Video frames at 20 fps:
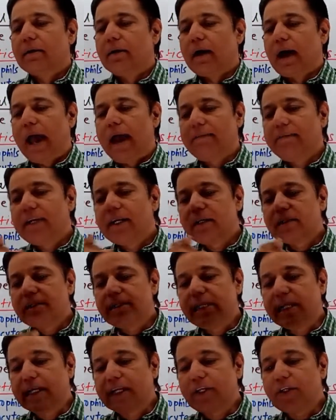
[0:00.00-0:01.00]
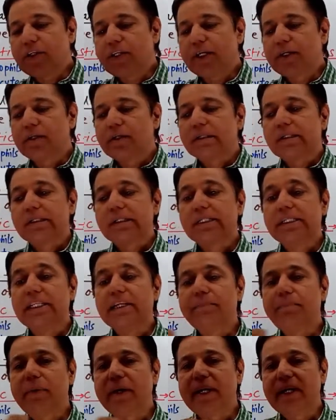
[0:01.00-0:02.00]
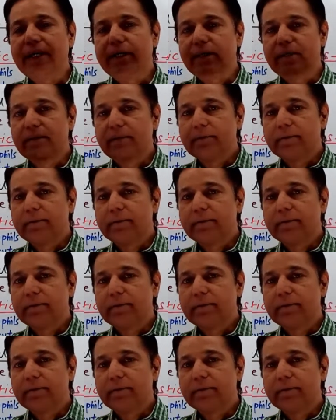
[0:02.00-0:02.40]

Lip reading: having a secretion, slippery,